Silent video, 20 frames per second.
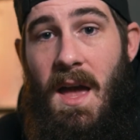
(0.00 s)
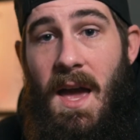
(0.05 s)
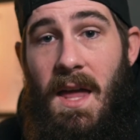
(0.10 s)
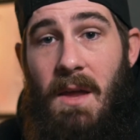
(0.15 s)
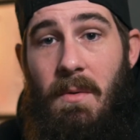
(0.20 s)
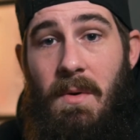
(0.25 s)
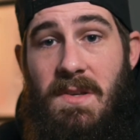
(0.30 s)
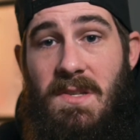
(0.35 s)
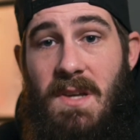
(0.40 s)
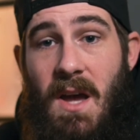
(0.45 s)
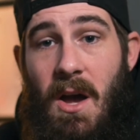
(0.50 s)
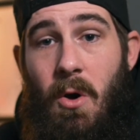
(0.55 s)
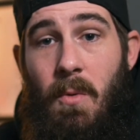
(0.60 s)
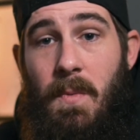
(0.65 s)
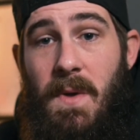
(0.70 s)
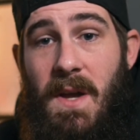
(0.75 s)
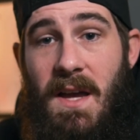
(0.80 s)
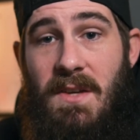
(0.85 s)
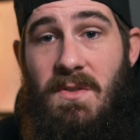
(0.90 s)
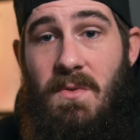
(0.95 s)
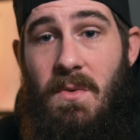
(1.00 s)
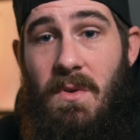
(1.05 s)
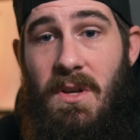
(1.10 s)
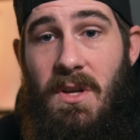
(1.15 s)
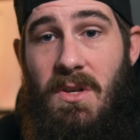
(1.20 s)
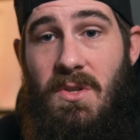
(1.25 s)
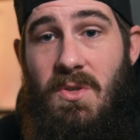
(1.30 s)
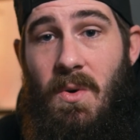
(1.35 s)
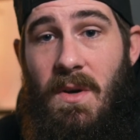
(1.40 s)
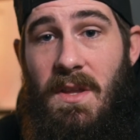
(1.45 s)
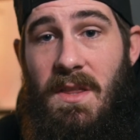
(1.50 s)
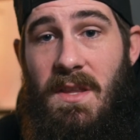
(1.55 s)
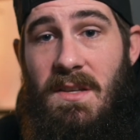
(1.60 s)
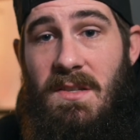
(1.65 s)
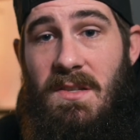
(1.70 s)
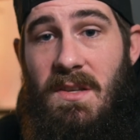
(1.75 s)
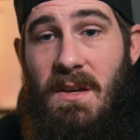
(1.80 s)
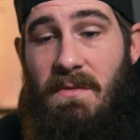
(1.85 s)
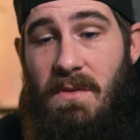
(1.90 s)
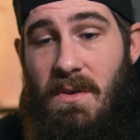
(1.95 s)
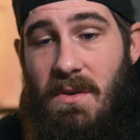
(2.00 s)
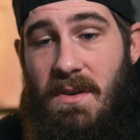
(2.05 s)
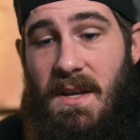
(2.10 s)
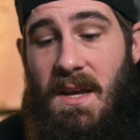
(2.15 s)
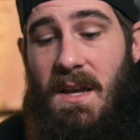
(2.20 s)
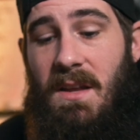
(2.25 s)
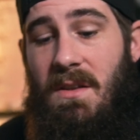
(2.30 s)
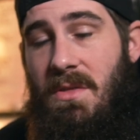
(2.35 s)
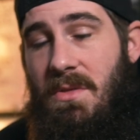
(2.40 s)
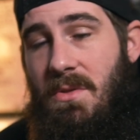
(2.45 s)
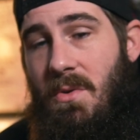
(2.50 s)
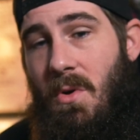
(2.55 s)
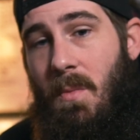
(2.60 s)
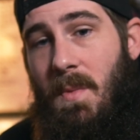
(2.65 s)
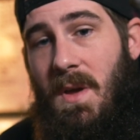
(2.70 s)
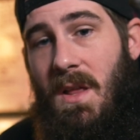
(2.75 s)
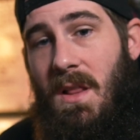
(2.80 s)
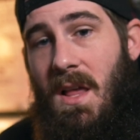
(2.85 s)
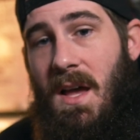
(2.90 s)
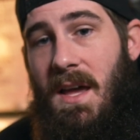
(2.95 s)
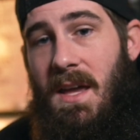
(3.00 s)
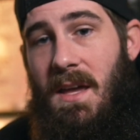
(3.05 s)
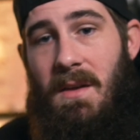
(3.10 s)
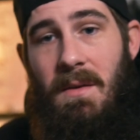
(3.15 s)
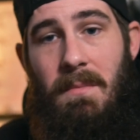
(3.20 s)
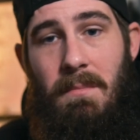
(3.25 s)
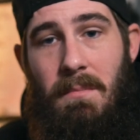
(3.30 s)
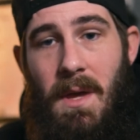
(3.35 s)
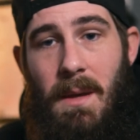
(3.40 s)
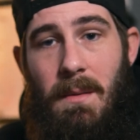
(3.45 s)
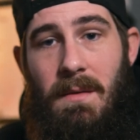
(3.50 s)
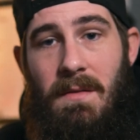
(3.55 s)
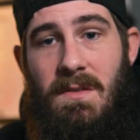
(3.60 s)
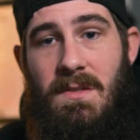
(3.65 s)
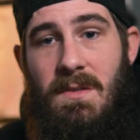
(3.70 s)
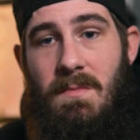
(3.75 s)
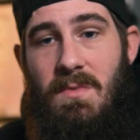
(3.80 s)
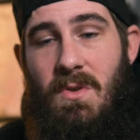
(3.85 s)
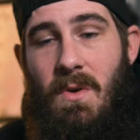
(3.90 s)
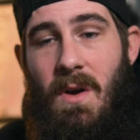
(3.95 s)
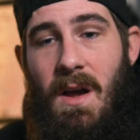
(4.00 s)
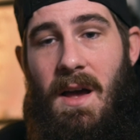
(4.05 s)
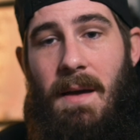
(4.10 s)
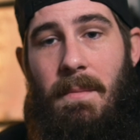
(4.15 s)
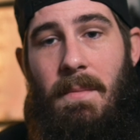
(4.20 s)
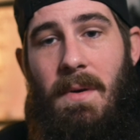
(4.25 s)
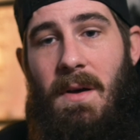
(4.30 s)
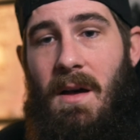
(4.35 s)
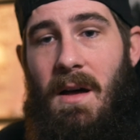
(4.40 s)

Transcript: Anyways, I hope you guys really enjoyed this. If you did, throw me a like, maybe even subscribe.